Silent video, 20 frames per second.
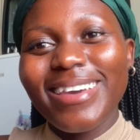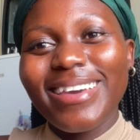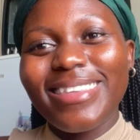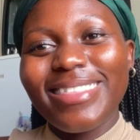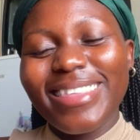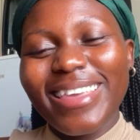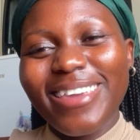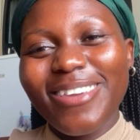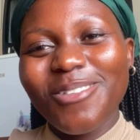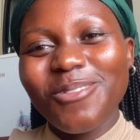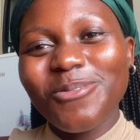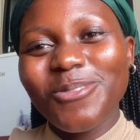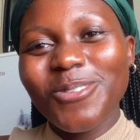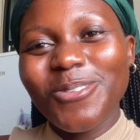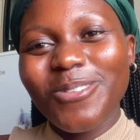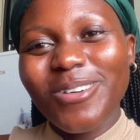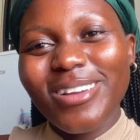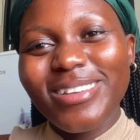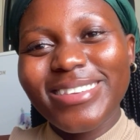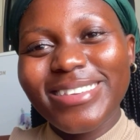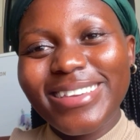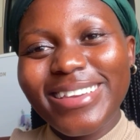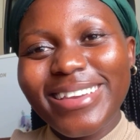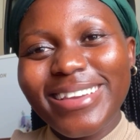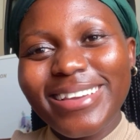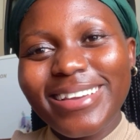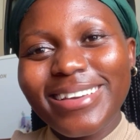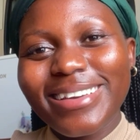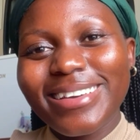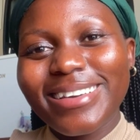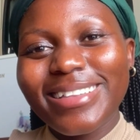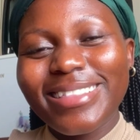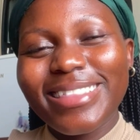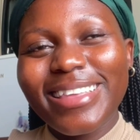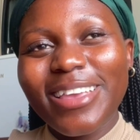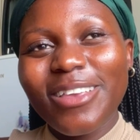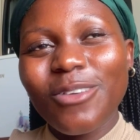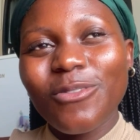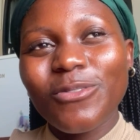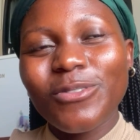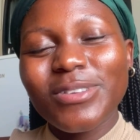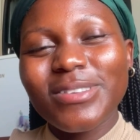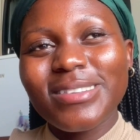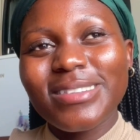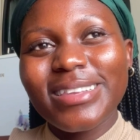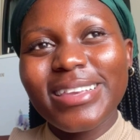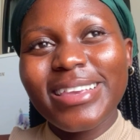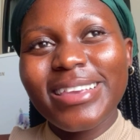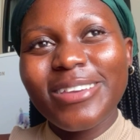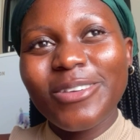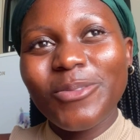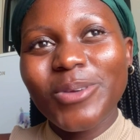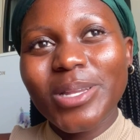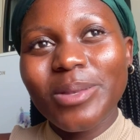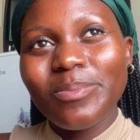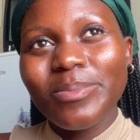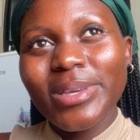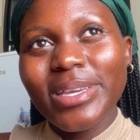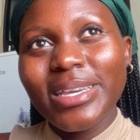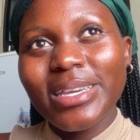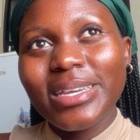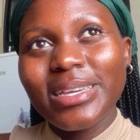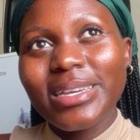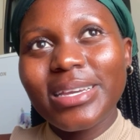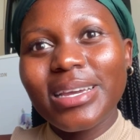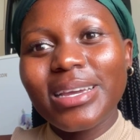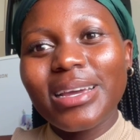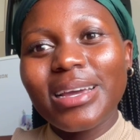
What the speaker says: Thank you for watching. Thank you for sticking with me.